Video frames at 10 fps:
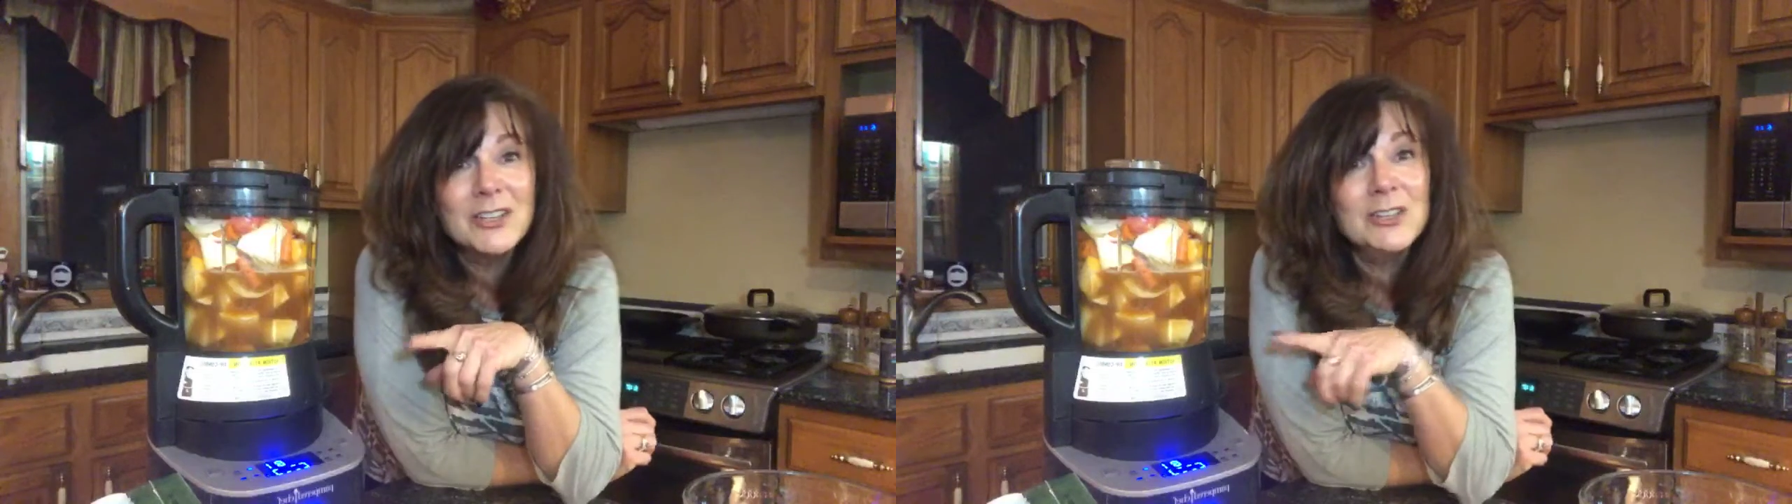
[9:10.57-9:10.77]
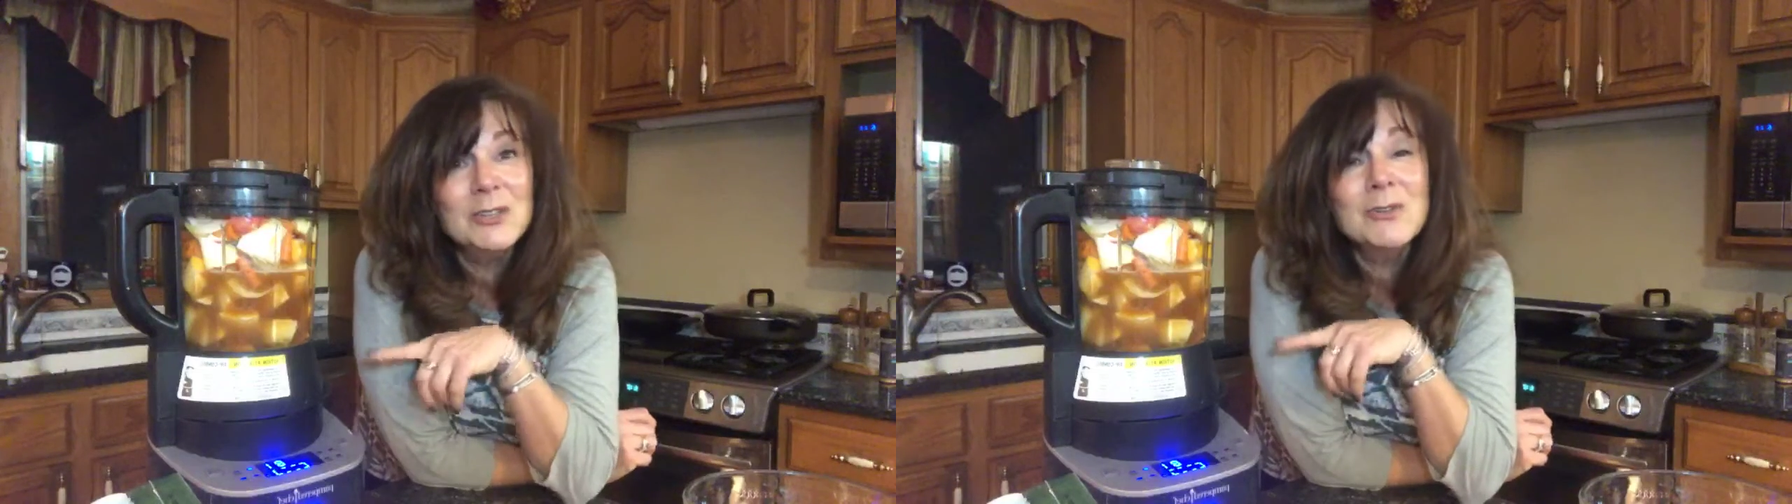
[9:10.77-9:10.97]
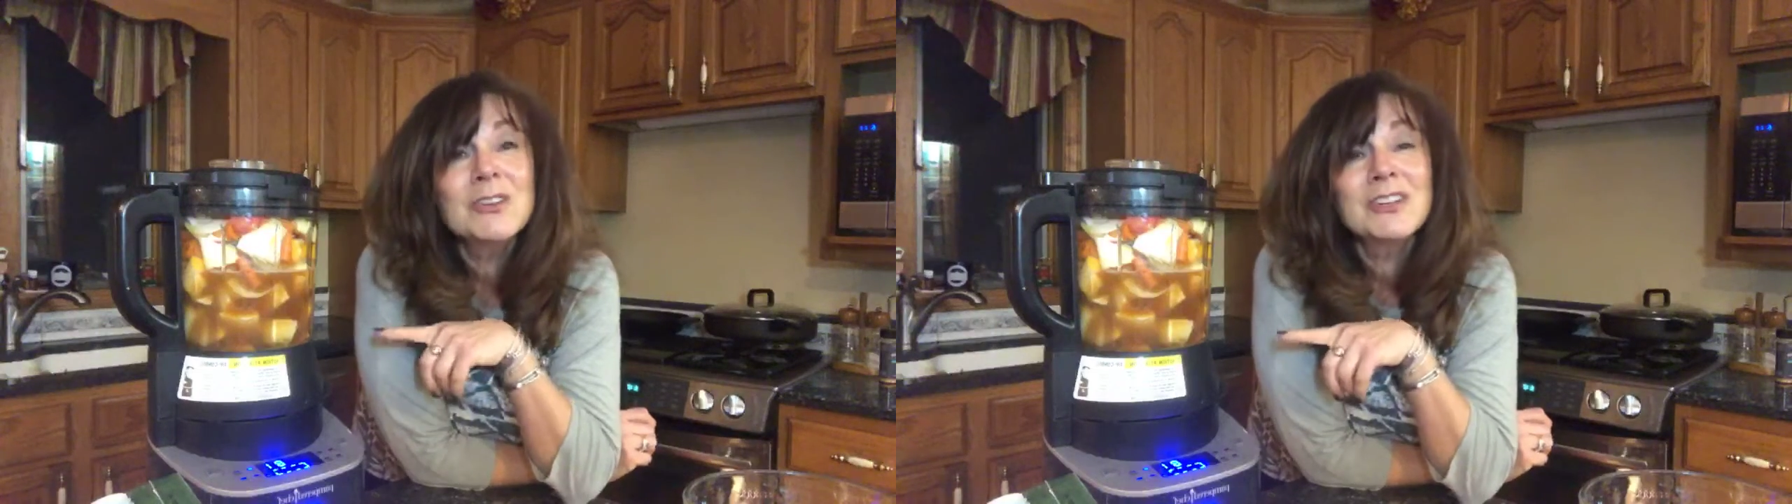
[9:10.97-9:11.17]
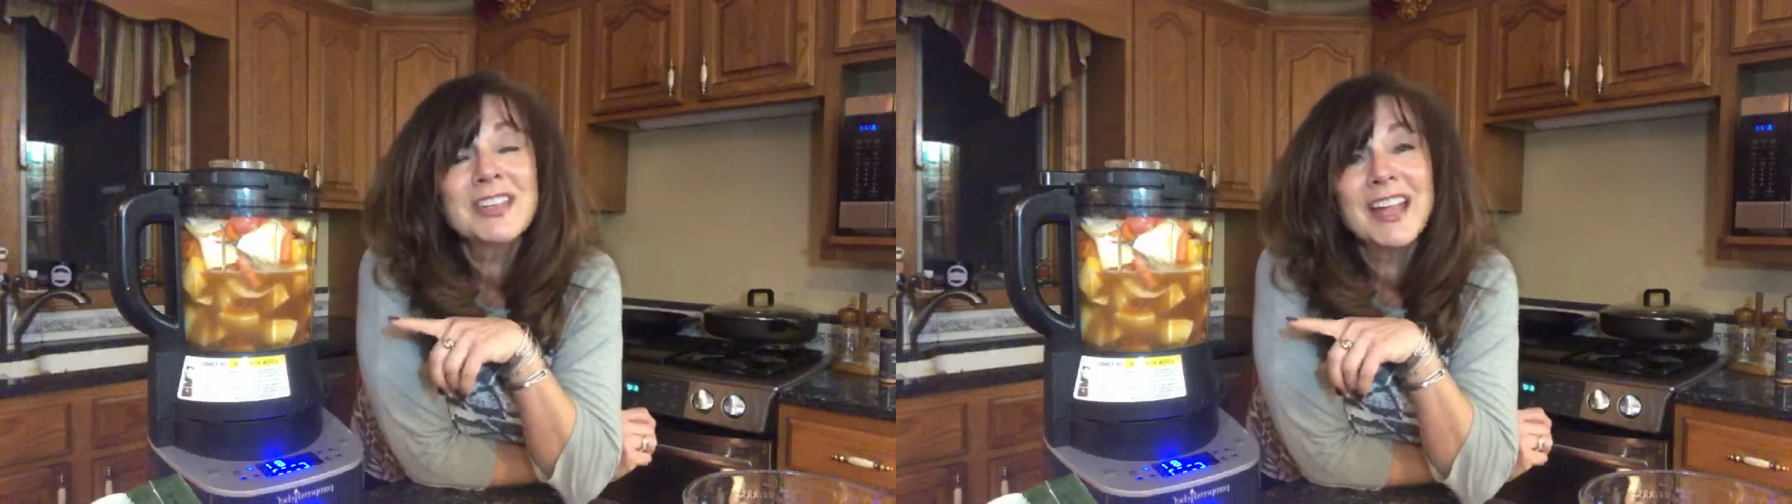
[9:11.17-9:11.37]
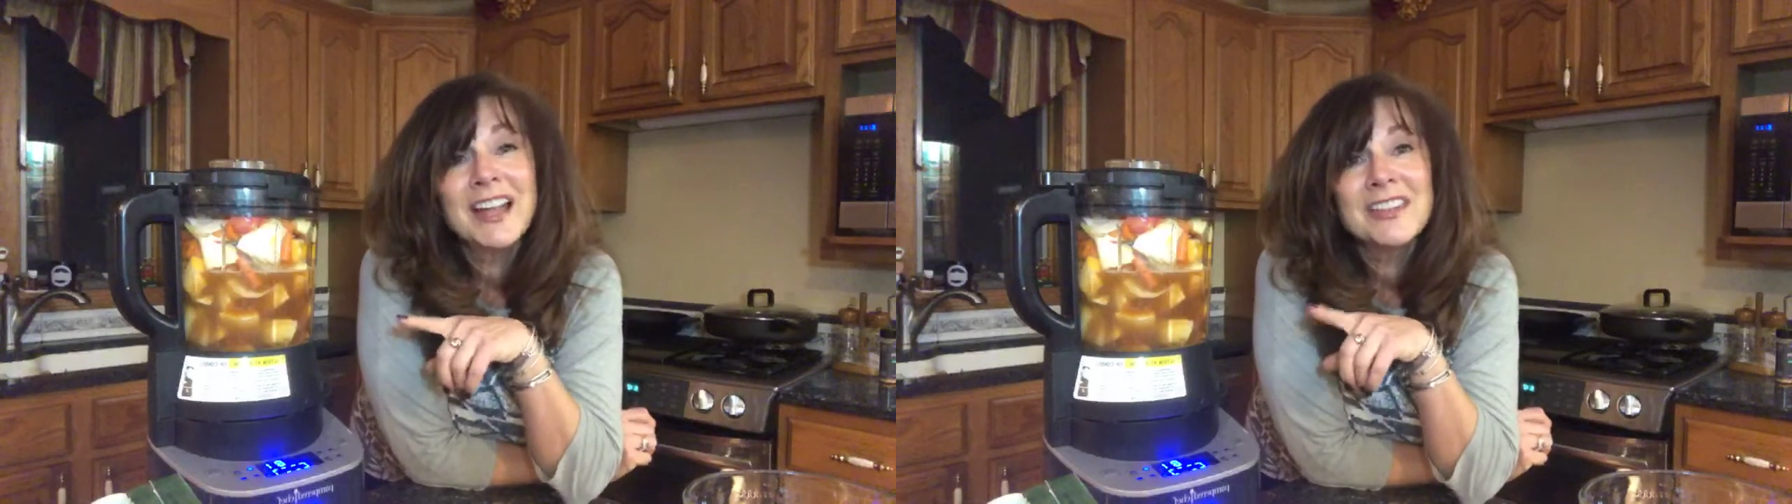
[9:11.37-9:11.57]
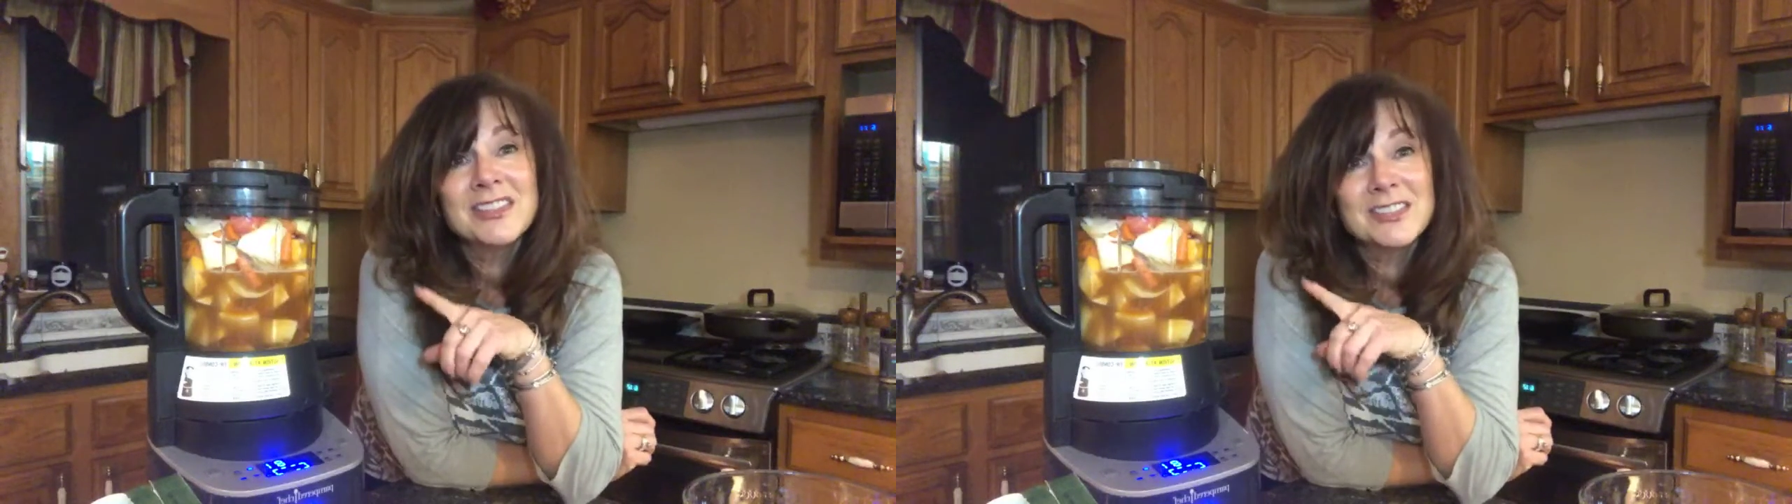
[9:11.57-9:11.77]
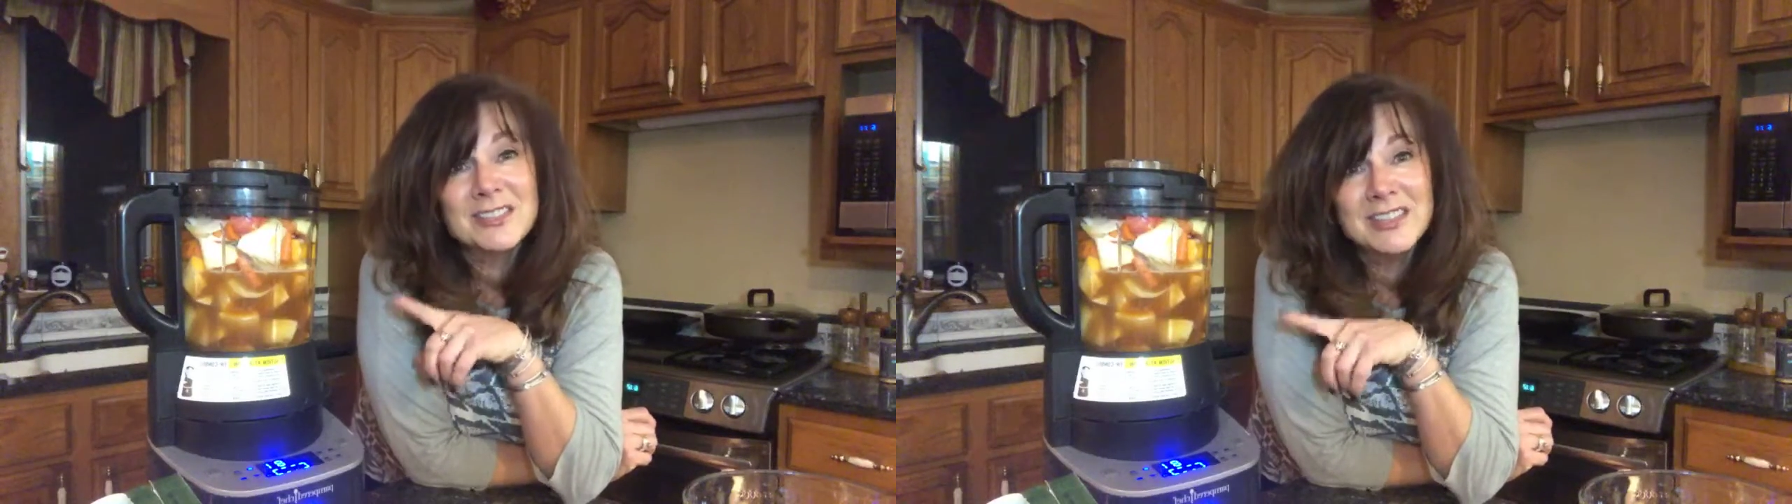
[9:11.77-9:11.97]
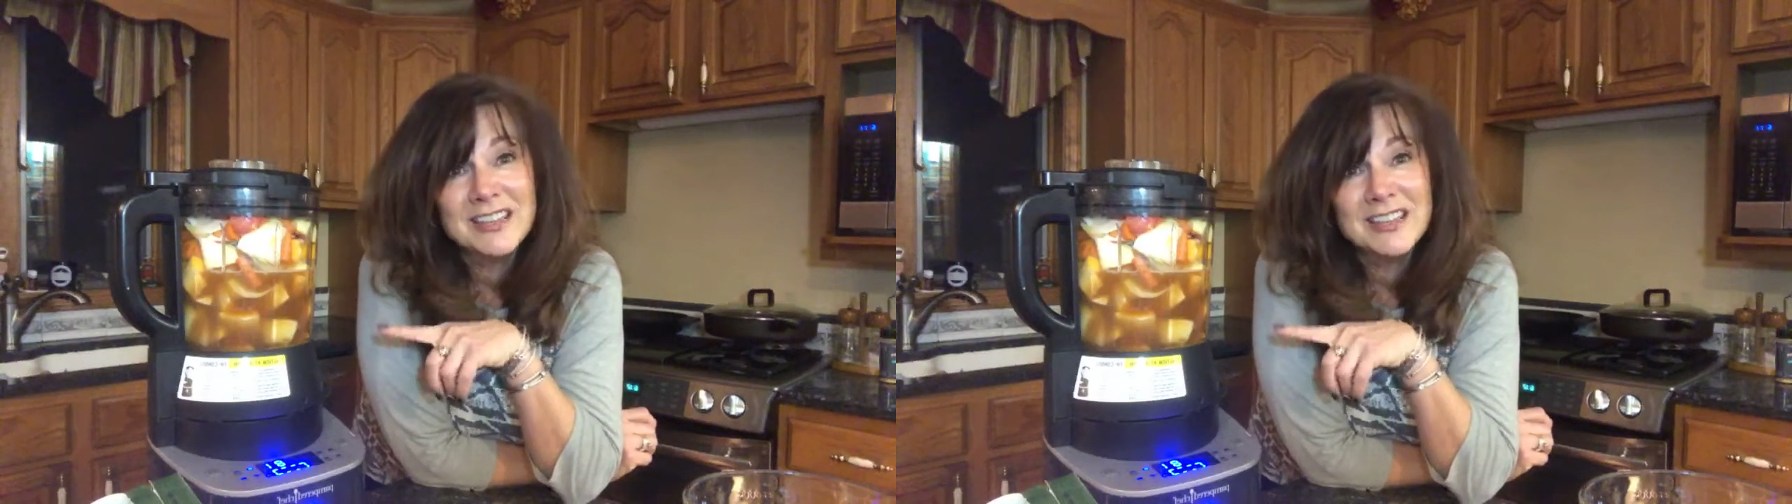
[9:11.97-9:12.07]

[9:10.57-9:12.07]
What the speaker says: you could get the